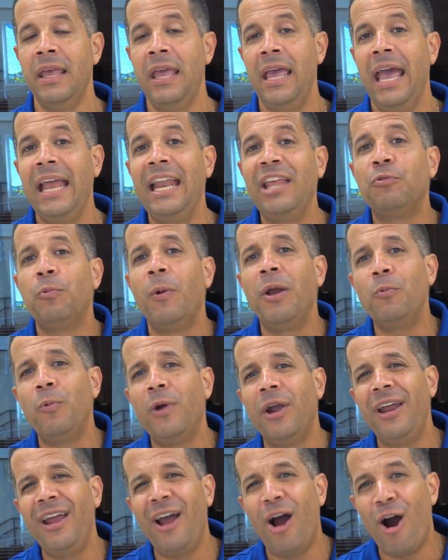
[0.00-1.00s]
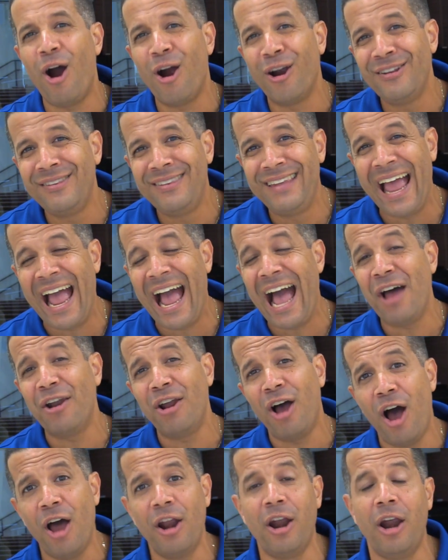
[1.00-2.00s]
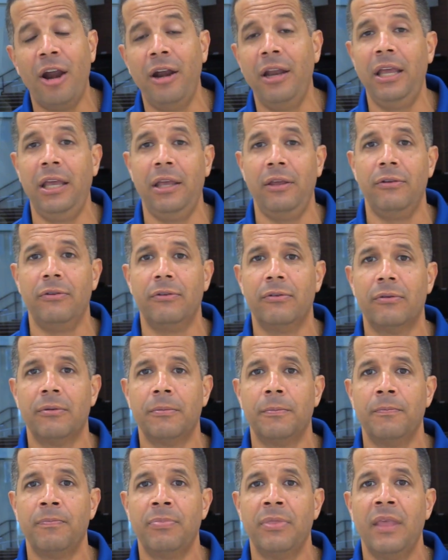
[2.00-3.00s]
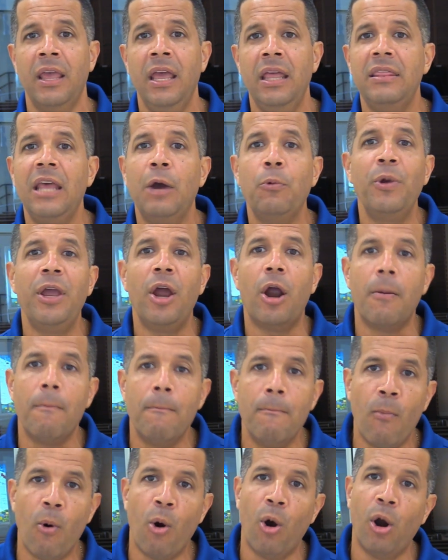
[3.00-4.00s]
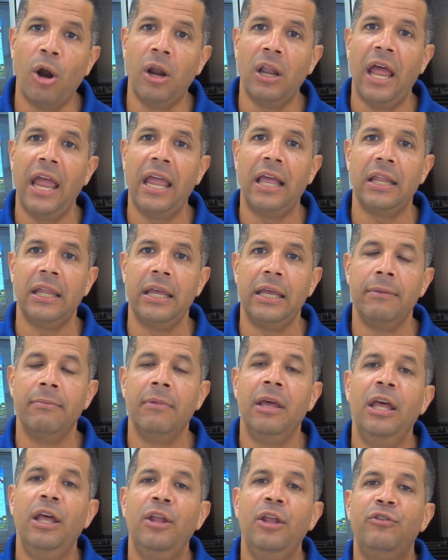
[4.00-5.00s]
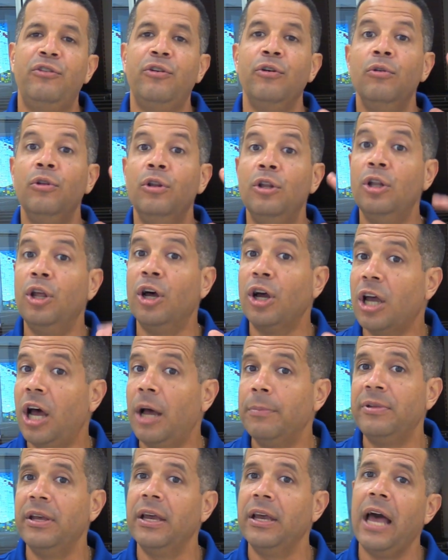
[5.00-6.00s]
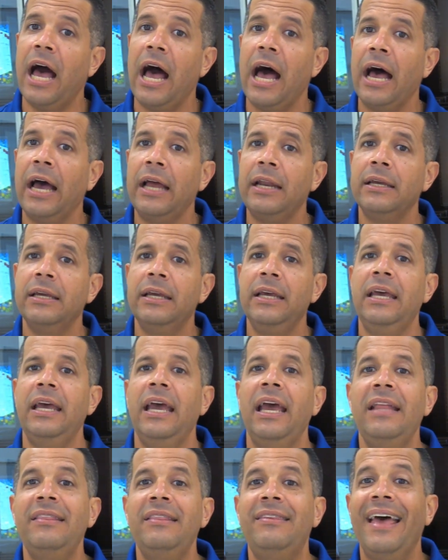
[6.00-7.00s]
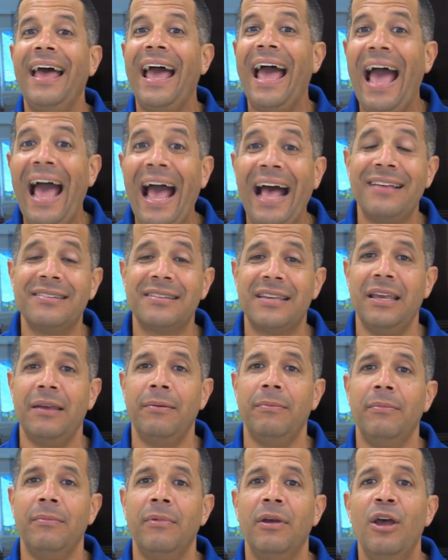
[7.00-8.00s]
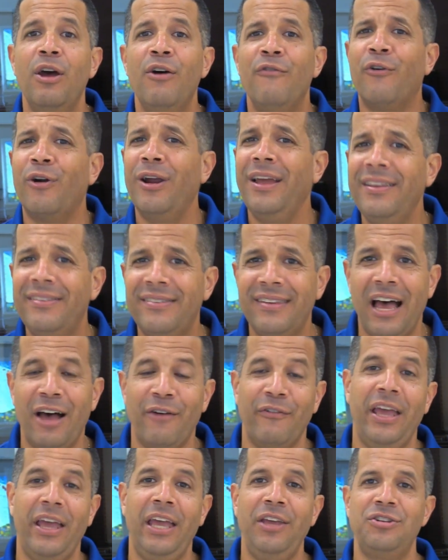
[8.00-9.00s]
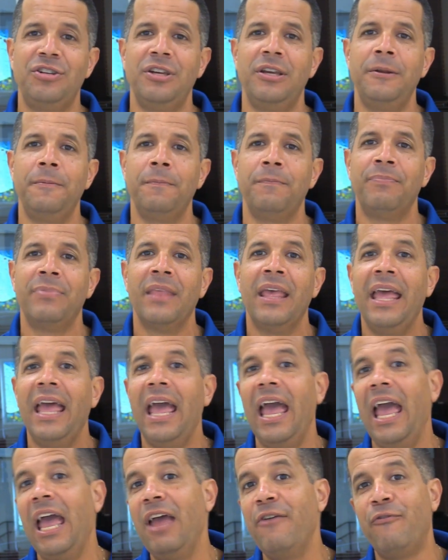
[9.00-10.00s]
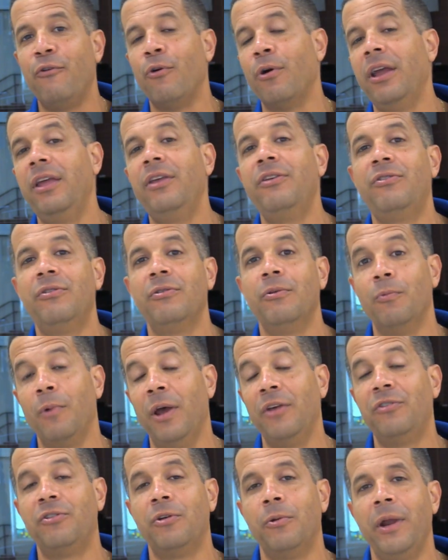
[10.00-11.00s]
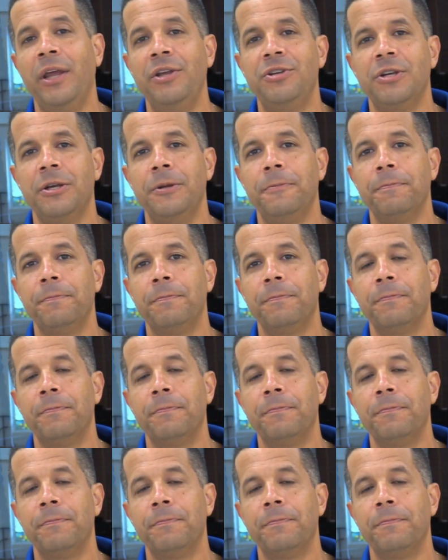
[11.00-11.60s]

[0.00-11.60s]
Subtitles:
And it's when we are down on our knees that we are more likely to look up to God and to ask him for his salvation and for his restoration.